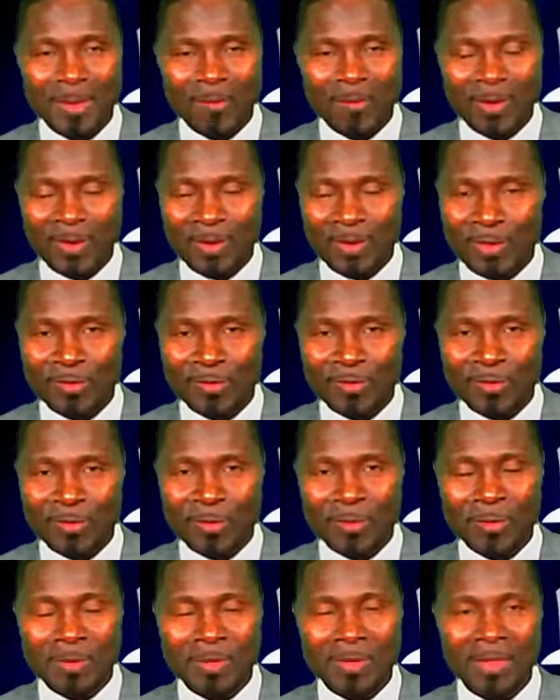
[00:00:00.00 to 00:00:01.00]
We
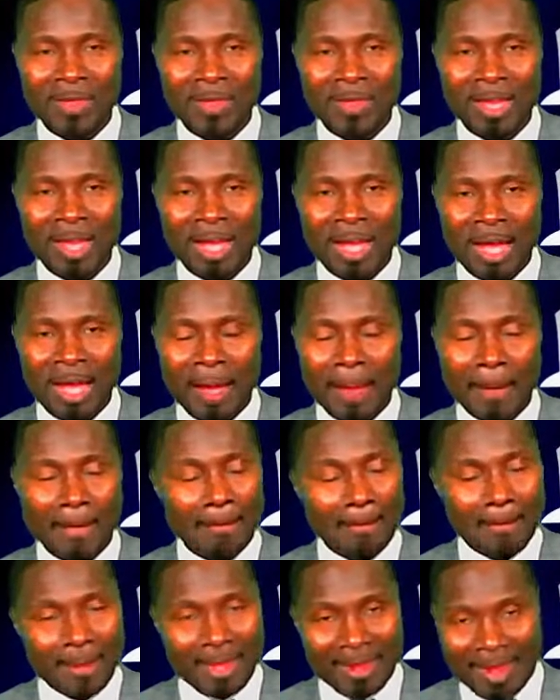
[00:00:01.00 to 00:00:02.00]
also
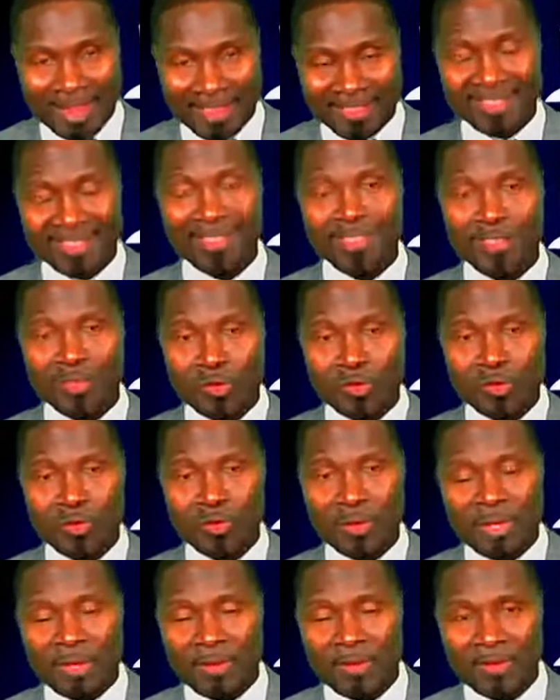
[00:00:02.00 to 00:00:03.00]
can assist
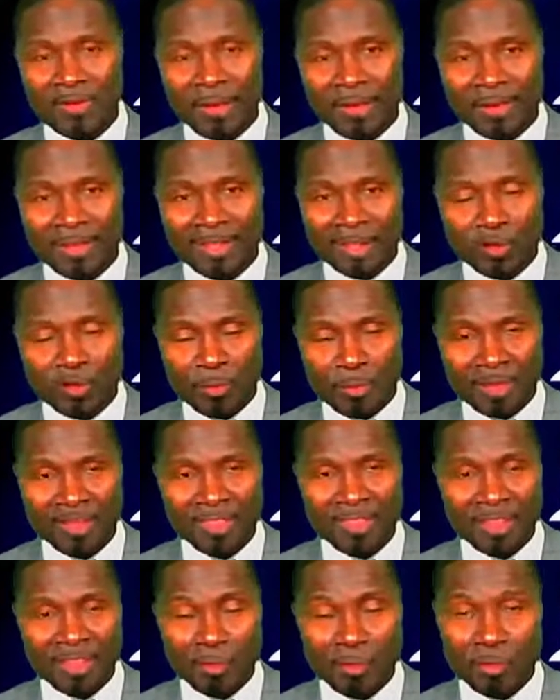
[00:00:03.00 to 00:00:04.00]
you if there is a
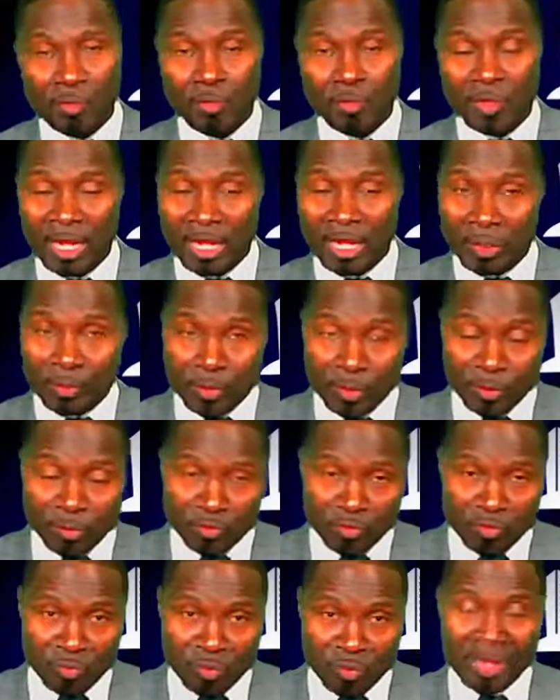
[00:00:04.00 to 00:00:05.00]
domestic abuse and you
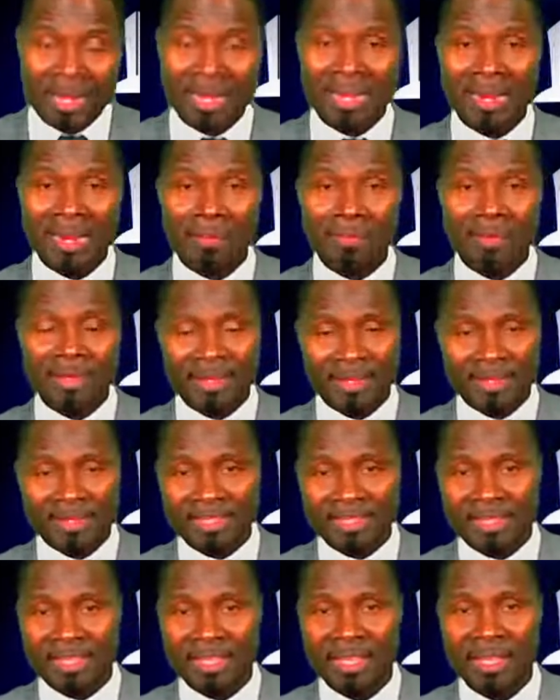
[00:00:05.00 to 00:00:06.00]
want to make an
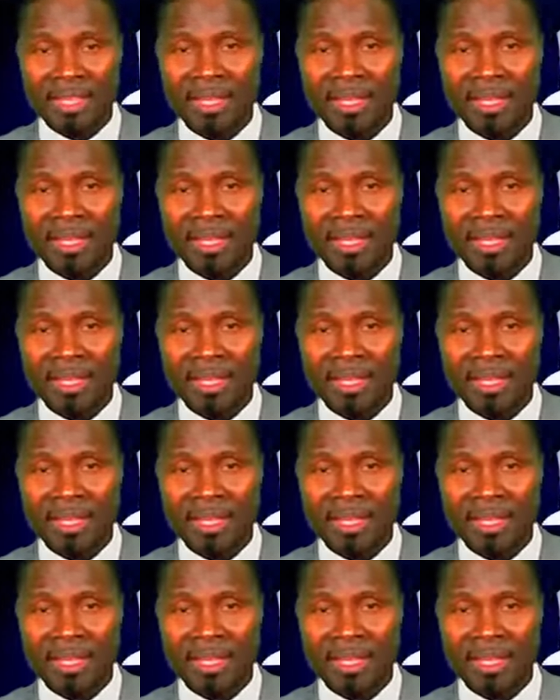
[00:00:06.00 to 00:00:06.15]
application